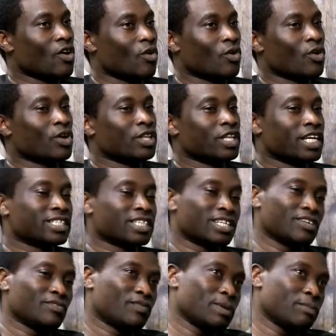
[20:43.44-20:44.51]
No, there's a
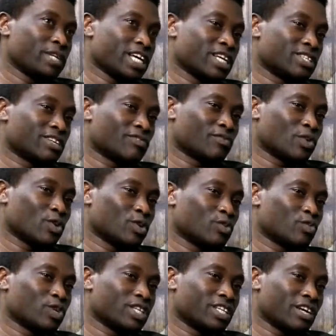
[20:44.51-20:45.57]
different, the
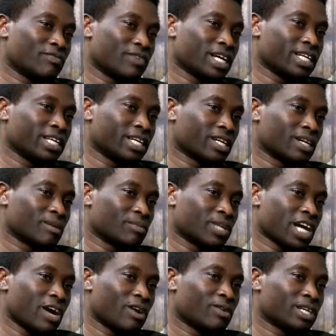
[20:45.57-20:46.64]
vote would definitely
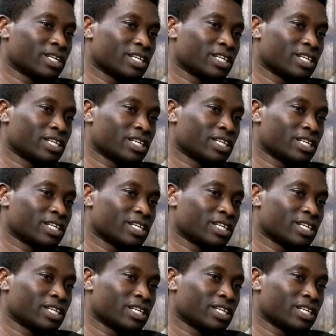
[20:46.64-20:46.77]
come now,